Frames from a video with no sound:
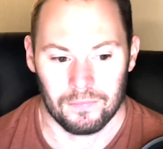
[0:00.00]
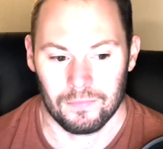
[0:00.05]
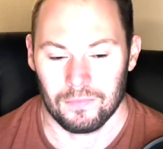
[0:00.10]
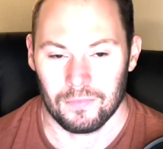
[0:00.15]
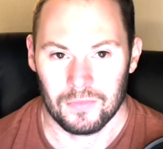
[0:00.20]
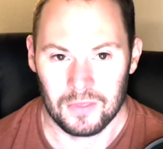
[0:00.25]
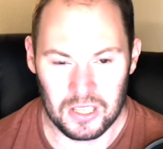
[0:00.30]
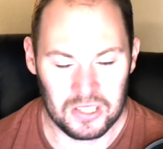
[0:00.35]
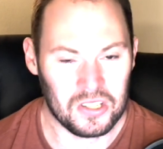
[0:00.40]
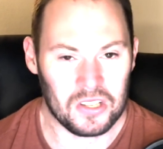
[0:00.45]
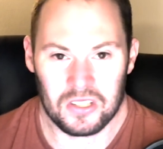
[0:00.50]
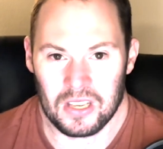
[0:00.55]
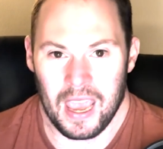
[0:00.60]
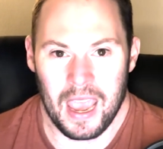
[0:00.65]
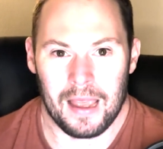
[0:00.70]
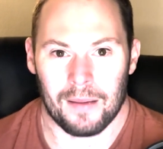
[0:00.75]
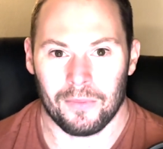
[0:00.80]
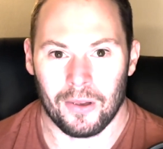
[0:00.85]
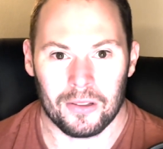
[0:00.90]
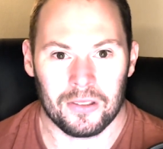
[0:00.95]
This is
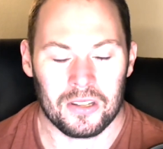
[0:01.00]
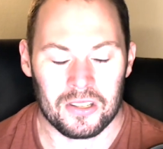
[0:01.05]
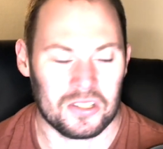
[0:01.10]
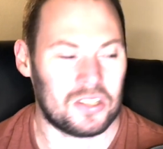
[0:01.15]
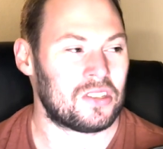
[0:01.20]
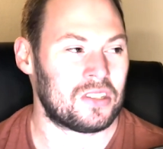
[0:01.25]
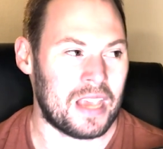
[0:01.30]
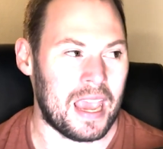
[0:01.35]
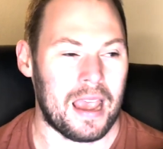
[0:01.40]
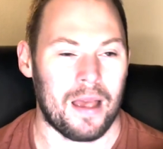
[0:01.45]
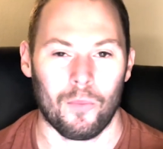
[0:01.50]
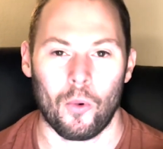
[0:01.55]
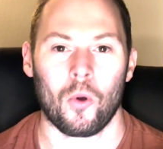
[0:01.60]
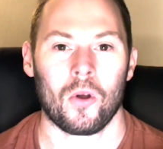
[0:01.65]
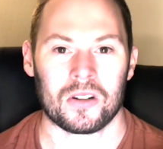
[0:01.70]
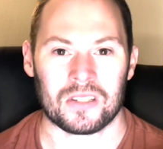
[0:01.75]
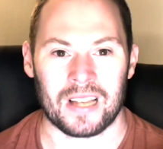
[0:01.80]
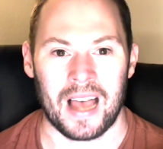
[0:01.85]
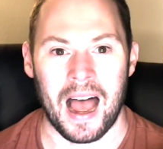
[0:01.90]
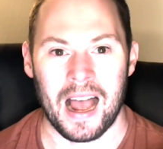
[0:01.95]
Cam
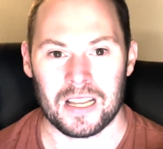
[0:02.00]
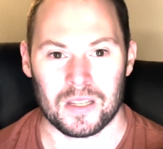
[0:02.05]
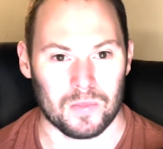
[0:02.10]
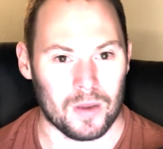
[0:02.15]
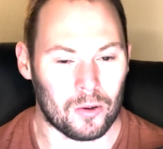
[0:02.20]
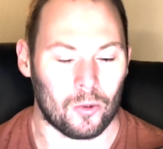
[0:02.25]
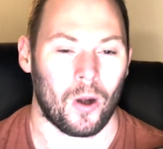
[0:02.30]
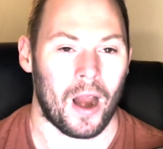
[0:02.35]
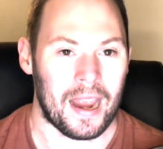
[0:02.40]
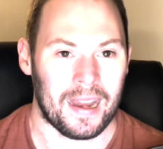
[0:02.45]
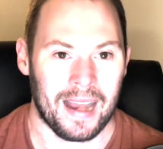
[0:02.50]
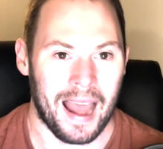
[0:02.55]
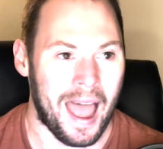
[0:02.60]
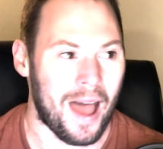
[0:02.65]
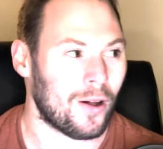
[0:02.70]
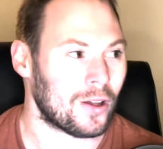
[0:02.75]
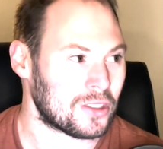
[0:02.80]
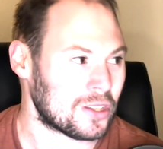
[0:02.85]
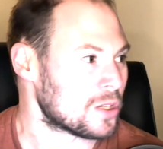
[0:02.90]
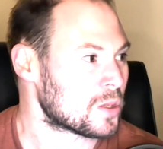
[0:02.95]
Ward's Heisman right
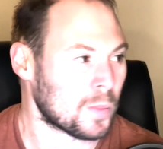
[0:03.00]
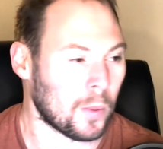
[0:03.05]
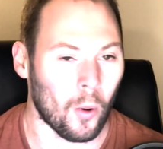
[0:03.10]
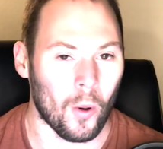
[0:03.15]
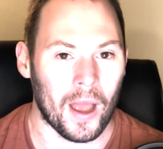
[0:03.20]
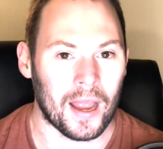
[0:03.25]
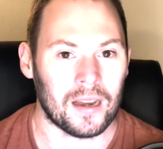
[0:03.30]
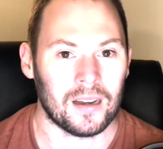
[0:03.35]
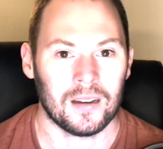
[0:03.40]
now at this point.